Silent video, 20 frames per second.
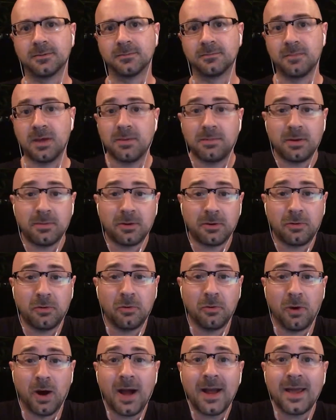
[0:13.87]
maybe about
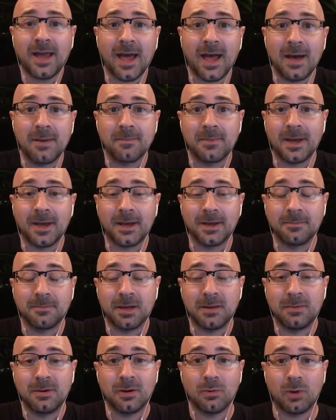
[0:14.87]
who I am, and
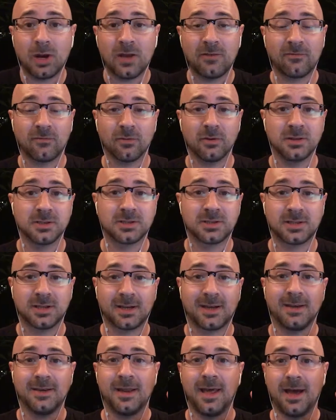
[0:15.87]
maybe a way for us to
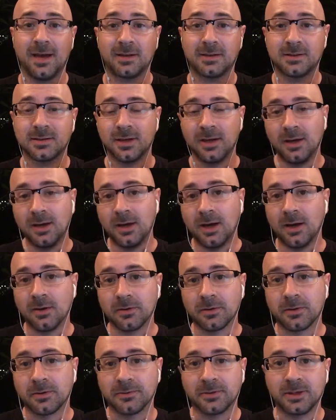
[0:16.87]
connect a
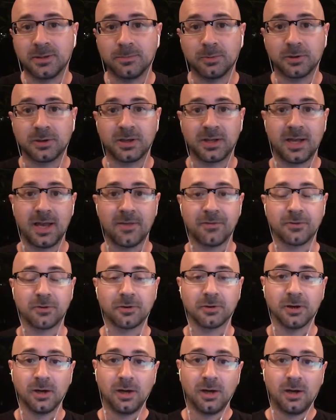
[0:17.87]
little deeper
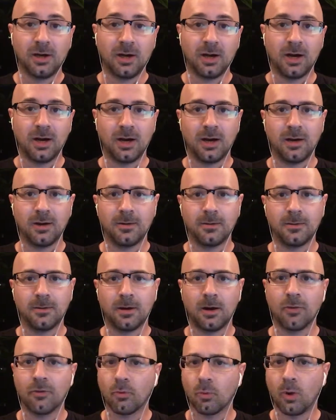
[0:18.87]
together.
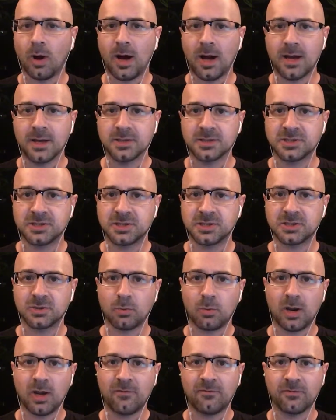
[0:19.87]
Otherwise, just a
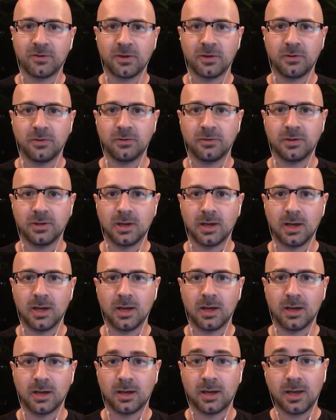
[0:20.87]
way for you
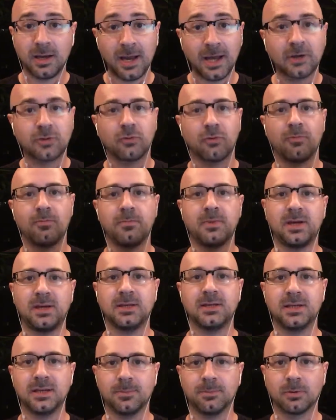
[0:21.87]
to connect with me
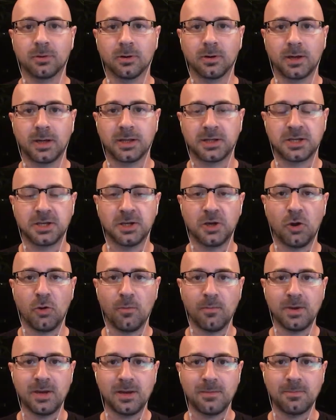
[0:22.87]
deeper and get to know
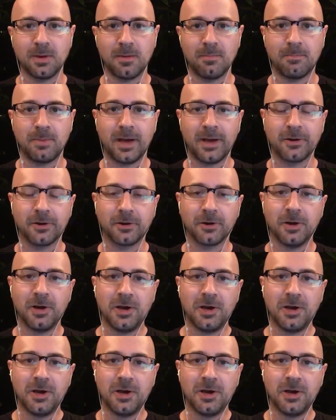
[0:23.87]
me a bit better.